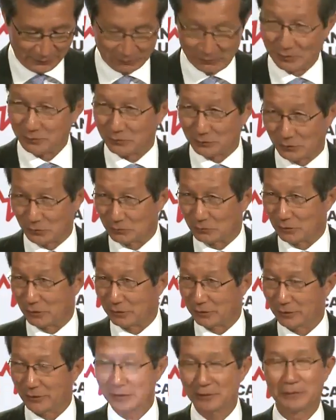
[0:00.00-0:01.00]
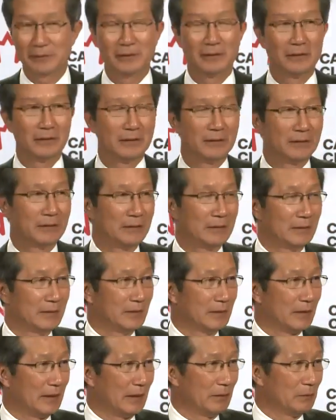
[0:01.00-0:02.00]
Well, don't worry.
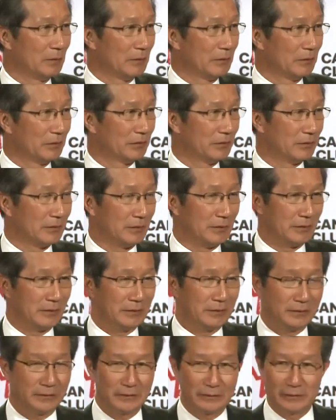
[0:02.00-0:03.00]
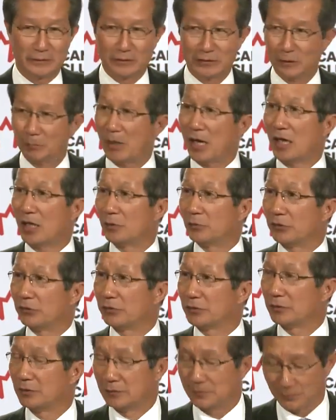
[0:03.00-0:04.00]
I was in the
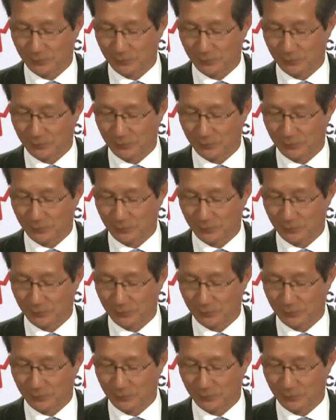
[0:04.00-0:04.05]
Bahamas.